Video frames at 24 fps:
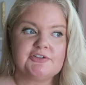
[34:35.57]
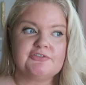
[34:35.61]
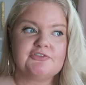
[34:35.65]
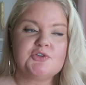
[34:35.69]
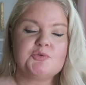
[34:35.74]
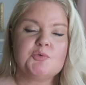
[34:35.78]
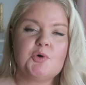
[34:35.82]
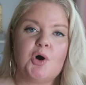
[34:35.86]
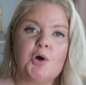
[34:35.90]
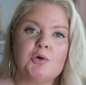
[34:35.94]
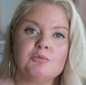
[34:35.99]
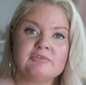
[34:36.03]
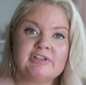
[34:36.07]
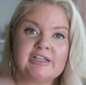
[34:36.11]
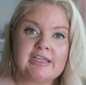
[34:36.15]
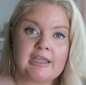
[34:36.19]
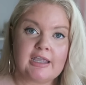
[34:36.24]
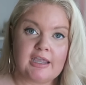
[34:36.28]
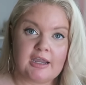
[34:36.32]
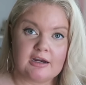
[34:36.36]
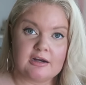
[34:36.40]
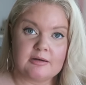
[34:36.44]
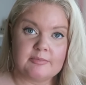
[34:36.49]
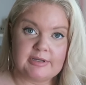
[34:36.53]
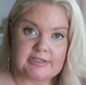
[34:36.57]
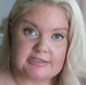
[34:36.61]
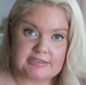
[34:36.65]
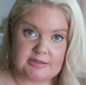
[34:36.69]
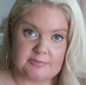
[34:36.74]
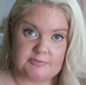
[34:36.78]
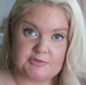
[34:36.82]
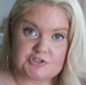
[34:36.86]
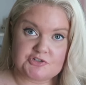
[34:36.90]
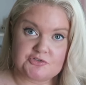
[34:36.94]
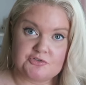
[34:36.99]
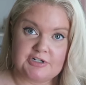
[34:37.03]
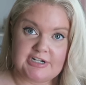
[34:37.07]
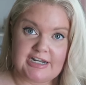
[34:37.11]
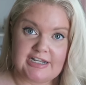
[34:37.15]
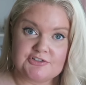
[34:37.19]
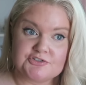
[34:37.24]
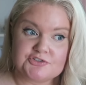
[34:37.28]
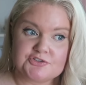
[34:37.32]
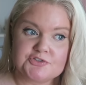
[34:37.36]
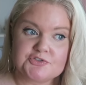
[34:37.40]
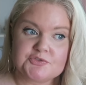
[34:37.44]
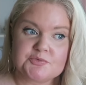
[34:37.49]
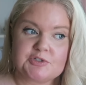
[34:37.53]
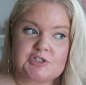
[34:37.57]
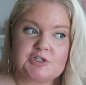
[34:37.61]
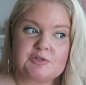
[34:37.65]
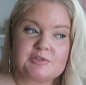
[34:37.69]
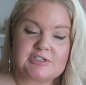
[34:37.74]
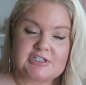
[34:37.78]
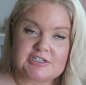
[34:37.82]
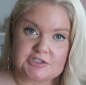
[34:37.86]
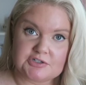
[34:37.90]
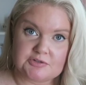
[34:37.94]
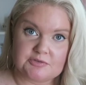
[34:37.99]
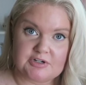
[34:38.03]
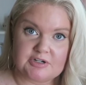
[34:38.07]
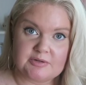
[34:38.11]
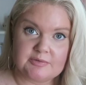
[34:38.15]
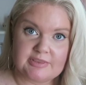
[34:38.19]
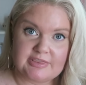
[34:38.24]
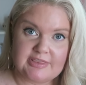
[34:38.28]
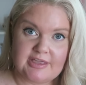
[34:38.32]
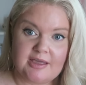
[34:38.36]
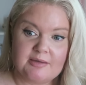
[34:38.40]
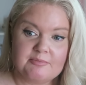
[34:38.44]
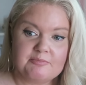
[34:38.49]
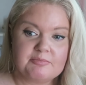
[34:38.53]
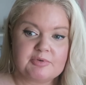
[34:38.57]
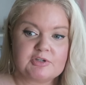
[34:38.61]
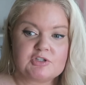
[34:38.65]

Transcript: If you only care about someone's credentials when you disagree with them,